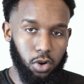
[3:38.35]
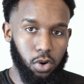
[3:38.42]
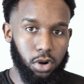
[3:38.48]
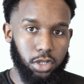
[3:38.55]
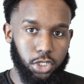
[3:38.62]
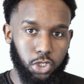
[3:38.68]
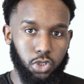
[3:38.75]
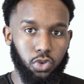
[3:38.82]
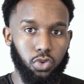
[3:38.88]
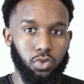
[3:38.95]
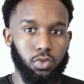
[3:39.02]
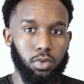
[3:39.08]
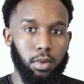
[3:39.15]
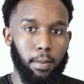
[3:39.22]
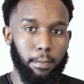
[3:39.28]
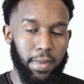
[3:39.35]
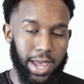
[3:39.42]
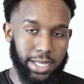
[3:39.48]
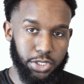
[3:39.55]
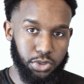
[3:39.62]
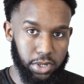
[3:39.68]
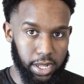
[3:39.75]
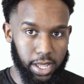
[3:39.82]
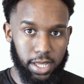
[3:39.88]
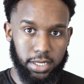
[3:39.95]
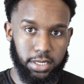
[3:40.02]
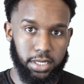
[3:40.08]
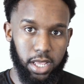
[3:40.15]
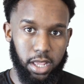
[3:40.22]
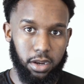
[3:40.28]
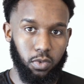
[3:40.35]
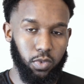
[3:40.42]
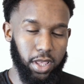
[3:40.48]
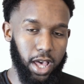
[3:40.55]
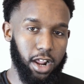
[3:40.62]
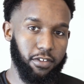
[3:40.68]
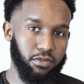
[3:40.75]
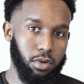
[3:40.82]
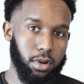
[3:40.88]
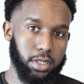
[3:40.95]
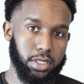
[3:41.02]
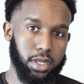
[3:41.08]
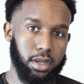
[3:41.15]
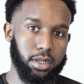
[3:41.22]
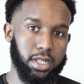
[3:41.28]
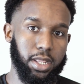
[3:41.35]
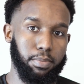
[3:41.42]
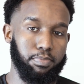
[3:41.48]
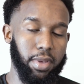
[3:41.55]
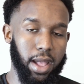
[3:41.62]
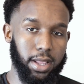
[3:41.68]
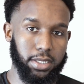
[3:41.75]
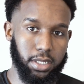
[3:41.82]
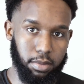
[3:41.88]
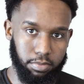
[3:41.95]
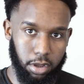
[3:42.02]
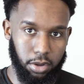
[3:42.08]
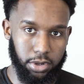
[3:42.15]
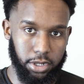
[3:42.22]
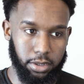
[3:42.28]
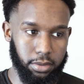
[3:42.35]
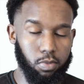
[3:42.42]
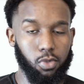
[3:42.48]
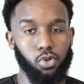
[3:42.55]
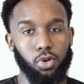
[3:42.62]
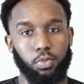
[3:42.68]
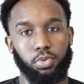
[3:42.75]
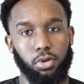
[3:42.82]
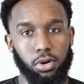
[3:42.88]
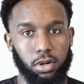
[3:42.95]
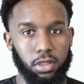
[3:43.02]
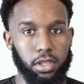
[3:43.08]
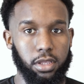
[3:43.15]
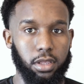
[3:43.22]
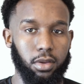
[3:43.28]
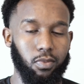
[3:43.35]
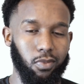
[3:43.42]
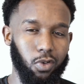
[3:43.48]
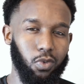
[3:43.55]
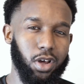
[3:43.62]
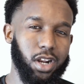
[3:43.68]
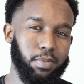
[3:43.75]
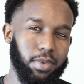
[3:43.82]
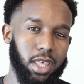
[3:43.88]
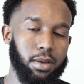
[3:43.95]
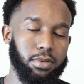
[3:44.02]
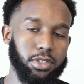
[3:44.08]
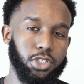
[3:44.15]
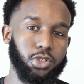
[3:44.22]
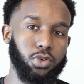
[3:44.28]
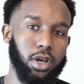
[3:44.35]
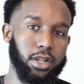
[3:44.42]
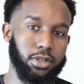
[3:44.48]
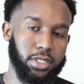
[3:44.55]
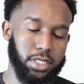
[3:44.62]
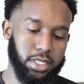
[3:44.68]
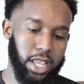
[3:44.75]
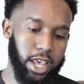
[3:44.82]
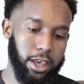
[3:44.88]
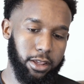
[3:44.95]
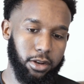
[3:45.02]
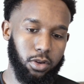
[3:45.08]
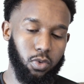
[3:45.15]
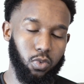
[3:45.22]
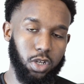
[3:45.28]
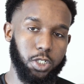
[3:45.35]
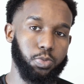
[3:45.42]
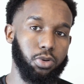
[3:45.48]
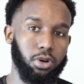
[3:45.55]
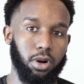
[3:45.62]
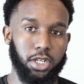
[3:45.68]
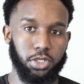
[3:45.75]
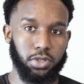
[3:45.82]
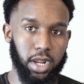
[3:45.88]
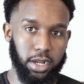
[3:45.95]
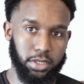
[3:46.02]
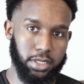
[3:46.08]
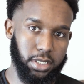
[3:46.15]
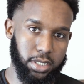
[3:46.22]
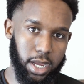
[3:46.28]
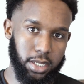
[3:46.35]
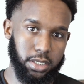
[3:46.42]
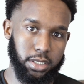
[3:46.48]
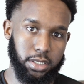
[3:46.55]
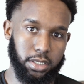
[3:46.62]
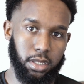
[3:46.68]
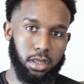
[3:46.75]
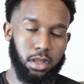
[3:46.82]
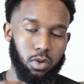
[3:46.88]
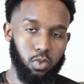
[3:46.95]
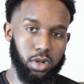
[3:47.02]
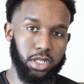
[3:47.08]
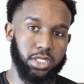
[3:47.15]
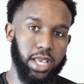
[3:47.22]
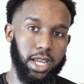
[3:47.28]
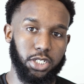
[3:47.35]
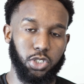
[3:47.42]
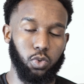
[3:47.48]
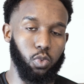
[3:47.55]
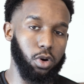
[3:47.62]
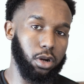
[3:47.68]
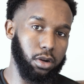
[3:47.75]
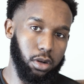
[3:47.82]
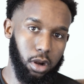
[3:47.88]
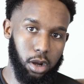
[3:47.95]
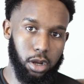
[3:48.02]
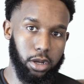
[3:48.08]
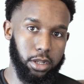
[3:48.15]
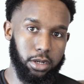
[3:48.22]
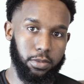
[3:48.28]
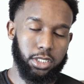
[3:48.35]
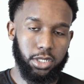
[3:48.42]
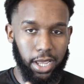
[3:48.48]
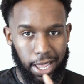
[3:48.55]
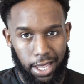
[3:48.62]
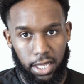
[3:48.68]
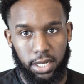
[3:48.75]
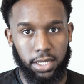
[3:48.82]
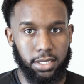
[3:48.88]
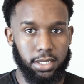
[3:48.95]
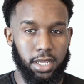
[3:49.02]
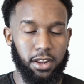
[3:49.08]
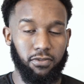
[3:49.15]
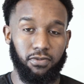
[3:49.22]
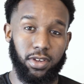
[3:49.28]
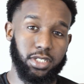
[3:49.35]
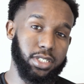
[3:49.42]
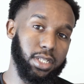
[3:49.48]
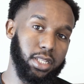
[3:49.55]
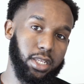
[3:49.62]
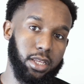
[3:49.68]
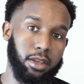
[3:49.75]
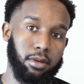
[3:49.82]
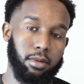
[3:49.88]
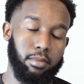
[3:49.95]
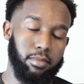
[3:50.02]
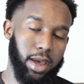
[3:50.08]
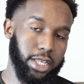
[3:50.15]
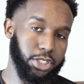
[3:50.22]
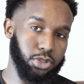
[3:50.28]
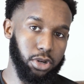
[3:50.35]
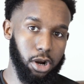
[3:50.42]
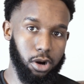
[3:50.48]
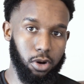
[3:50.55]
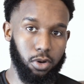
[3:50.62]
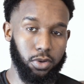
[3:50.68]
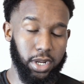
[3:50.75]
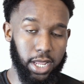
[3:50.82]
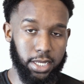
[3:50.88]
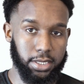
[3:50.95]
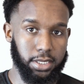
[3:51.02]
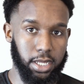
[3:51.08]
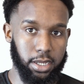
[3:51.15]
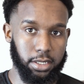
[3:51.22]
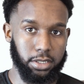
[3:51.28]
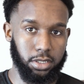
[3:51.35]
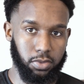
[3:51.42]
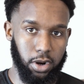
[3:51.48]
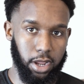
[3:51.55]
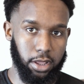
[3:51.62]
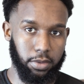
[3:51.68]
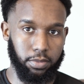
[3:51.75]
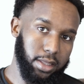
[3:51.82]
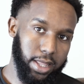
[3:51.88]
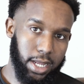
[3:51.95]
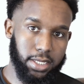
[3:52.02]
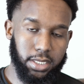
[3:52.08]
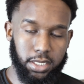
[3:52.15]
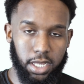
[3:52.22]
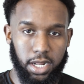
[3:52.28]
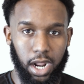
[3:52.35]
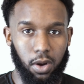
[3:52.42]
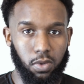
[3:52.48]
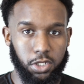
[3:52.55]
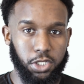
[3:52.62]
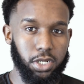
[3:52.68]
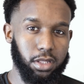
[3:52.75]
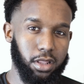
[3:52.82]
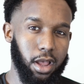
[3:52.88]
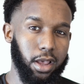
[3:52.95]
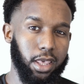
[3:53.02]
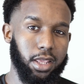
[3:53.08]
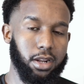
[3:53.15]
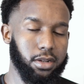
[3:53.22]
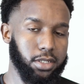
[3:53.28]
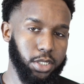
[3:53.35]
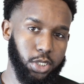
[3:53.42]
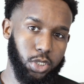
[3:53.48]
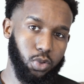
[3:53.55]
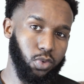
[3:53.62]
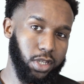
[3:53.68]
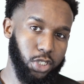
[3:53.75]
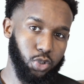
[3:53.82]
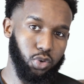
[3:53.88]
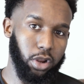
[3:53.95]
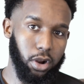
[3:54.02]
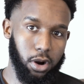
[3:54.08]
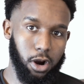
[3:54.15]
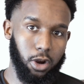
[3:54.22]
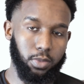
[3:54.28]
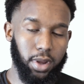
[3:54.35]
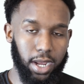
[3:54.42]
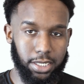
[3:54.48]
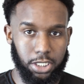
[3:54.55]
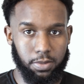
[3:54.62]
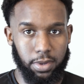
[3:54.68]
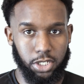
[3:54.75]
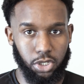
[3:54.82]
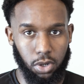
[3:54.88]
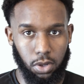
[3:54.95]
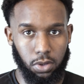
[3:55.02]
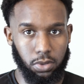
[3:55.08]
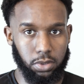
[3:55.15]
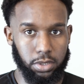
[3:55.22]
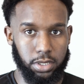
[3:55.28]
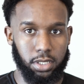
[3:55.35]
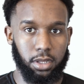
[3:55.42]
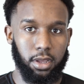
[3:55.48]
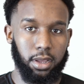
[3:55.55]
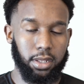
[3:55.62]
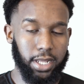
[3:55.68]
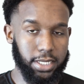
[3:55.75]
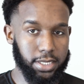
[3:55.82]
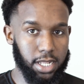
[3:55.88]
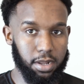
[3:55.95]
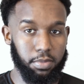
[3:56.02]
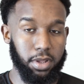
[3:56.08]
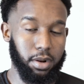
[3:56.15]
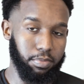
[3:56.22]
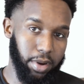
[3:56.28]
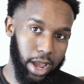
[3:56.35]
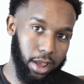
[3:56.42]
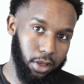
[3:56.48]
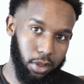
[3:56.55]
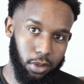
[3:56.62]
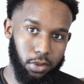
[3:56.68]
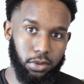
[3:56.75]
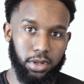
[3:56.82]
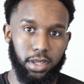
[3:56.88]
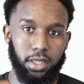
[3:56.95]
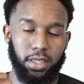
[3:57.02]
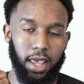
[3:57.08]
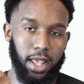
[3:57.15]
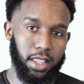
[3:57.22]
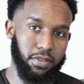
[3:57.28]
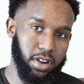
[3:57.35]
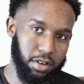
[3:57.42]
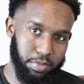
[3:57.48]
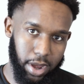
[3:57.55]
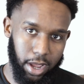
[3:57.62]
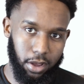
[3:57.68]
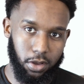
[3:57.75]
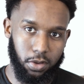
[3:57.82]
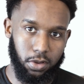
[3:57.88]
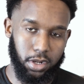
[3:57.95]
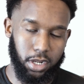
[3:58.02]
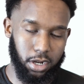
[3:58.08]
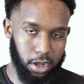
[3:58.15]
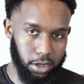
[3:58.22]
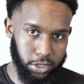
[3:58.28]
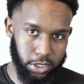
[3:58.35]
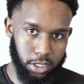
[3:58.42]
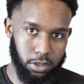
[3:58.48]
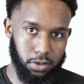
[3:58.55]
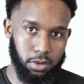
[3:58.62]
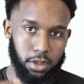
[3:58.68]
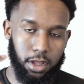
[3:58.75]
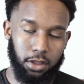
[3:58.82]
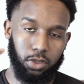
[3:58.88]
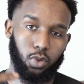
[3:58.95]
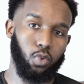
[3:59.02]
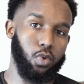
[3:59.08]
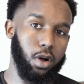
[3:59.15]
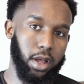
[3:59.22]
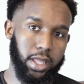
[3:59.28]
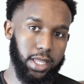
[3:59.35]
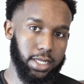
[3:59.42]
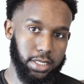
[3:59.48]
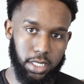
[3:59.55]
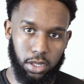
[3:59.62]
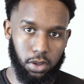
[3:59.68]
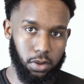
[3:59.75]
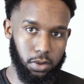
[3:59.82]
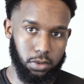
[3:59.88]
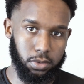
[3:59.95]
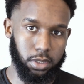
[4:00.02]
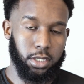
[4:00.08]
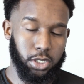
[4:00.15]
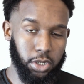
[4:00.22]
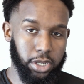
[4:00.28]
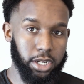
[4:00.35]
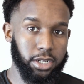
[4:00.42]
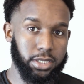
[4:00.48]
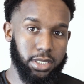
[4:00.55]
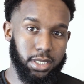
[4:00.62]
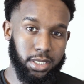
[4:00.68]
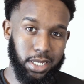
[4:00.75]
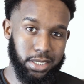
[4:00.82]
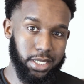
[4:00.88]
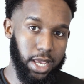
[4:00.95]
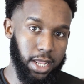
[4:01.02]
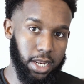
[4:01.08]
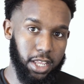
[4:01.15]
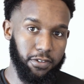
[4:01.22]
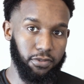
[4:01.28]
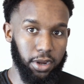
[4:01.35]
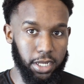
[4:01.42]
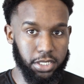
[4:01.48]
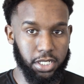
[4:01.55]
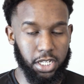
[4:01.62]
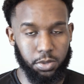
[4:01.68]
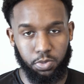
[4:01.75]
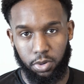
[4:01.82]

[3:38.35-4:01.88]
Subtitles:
order to master the handstand, we got to focus on the balance component. But more importantly, we want to be able to understand which progressional exercises we need to actually work on to aid us in efficiently mastering our own handstands, right? That said, I want you to lock in on these 3 straight arm isometric holds. That's going to be the pike hold, the elevated pike hold, and also the wall handstand hold. So here's the technique for each of these